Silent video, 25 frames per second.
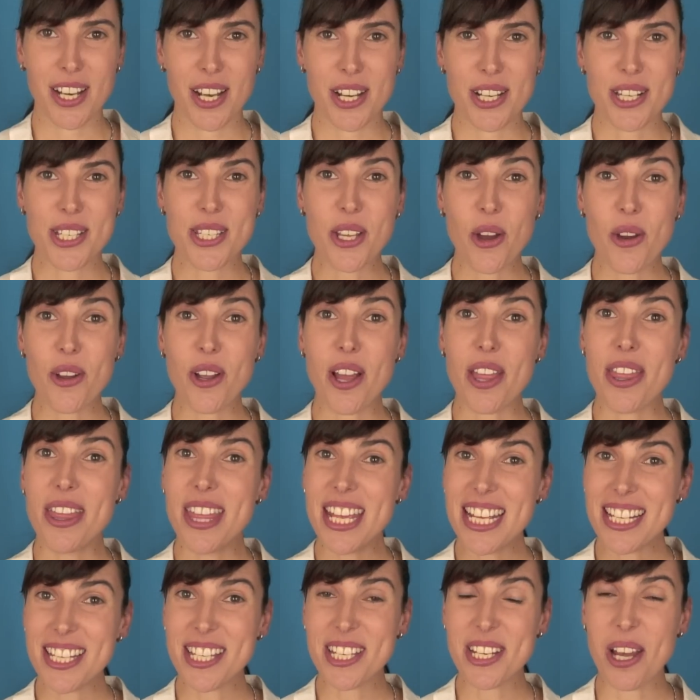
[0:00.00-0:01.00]
So
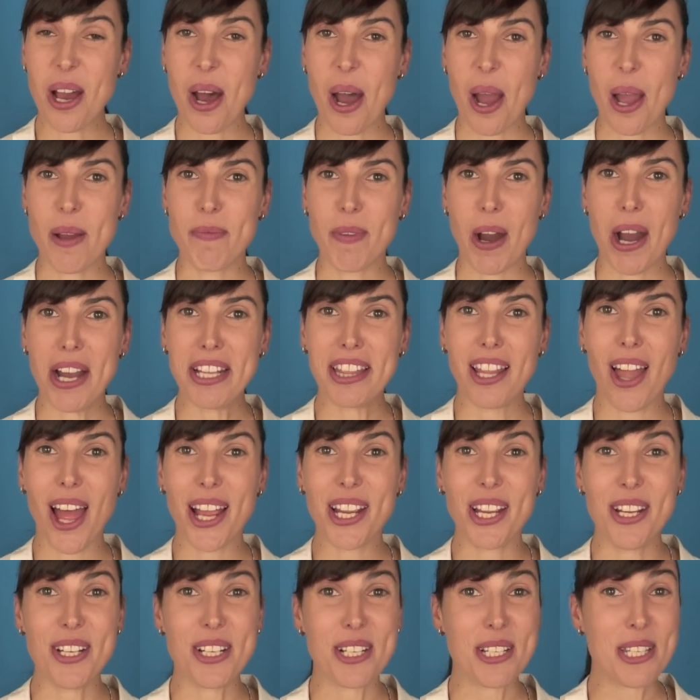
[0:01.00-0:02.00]
this time I'd
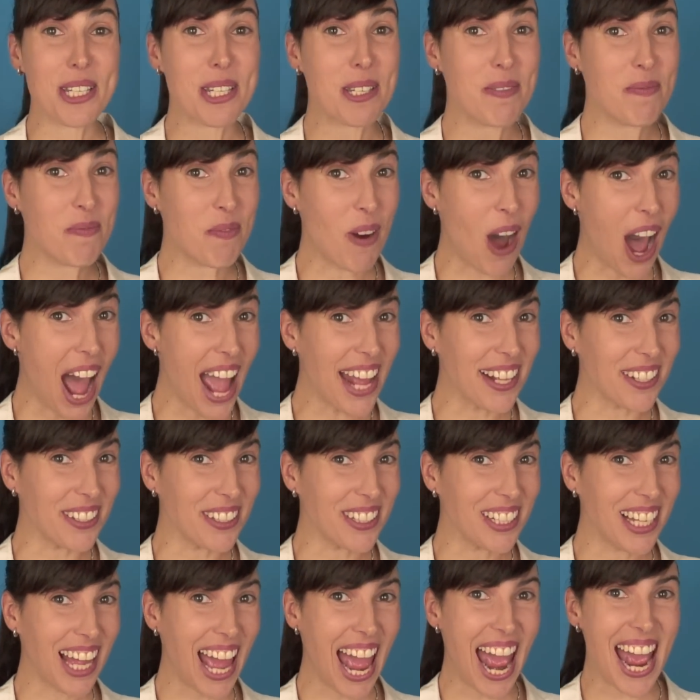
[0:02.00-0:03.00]
like you to
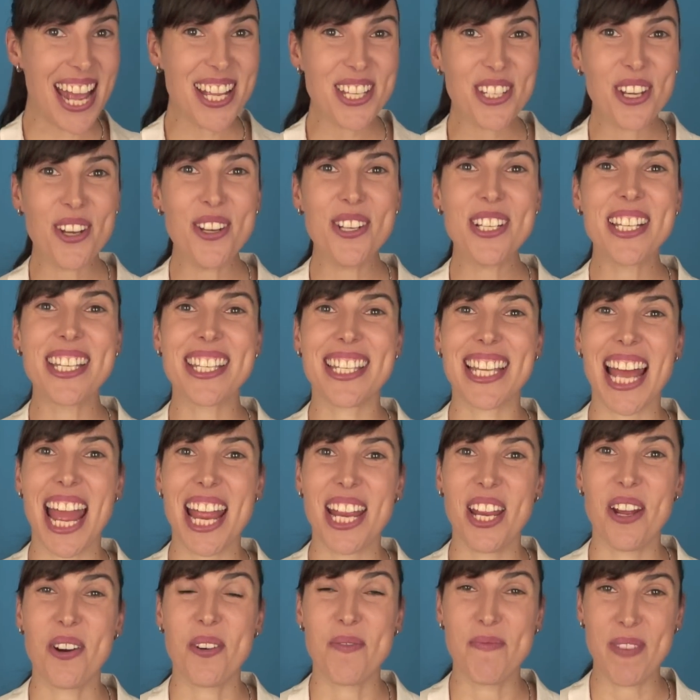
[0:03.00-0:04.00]
smile as you say
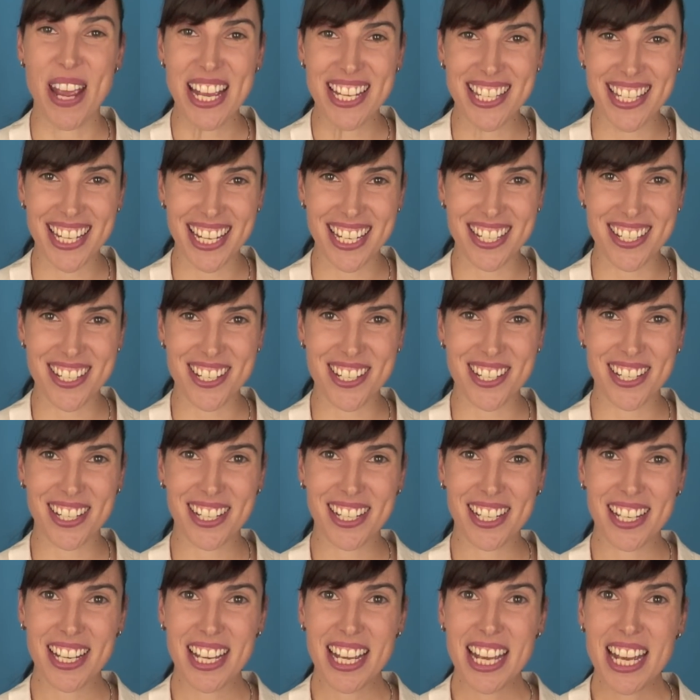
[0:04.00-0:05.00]
your message.
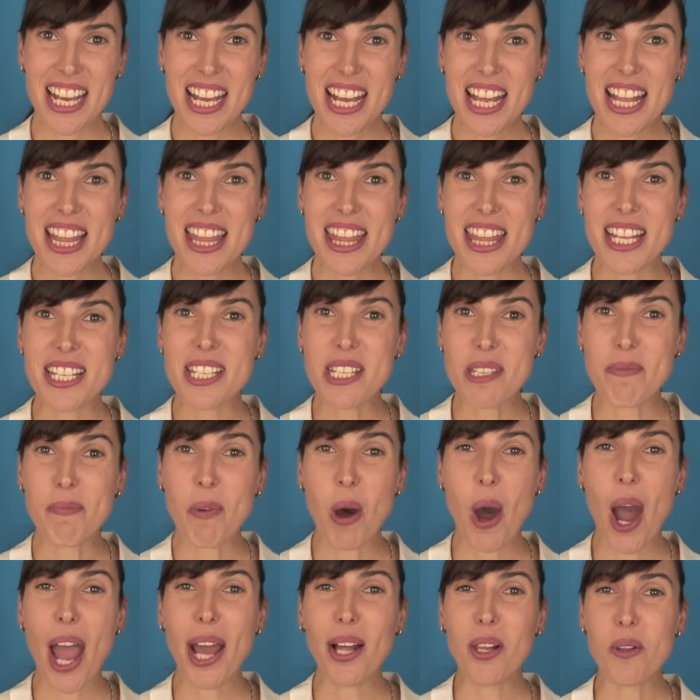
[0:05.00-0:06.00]
The
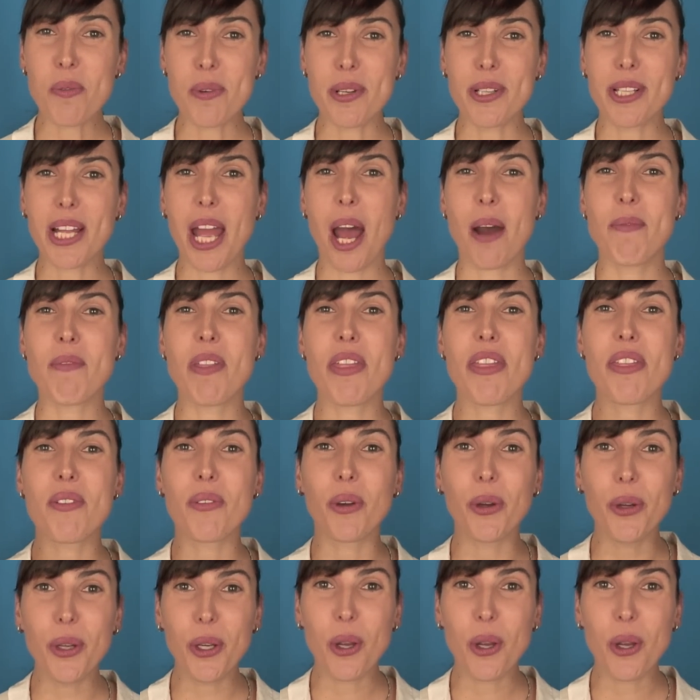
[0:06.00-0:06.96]
smile will come through